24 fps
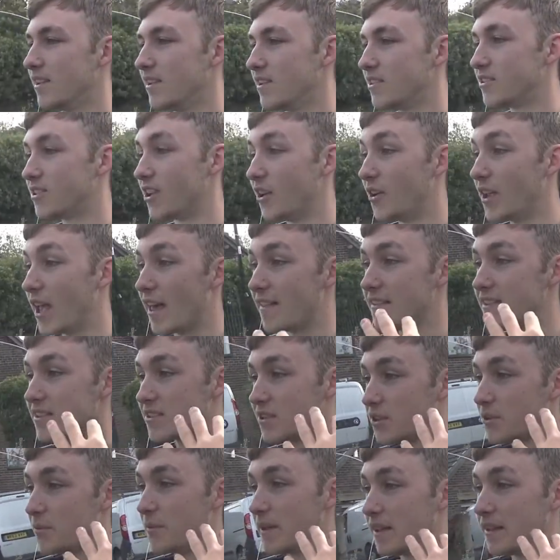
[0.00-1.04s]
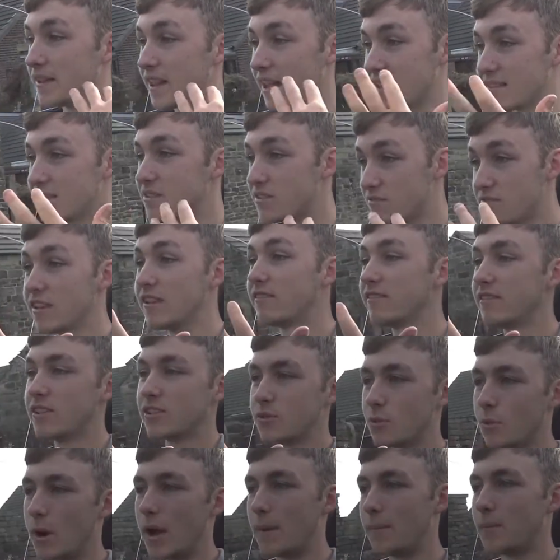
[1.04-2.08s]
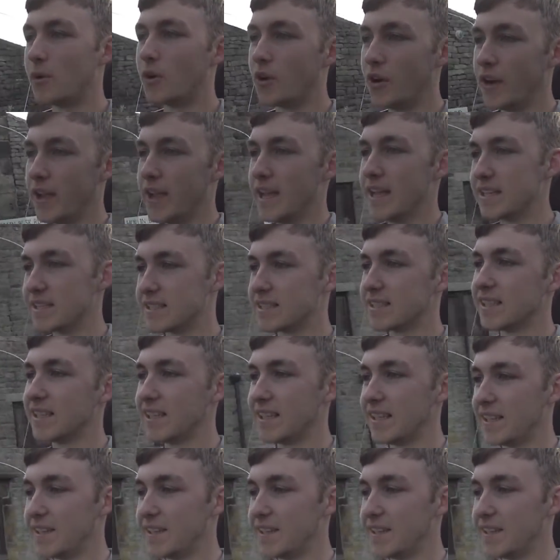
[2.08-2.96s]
So yeah, there's going to be that. The real reason why I bought it is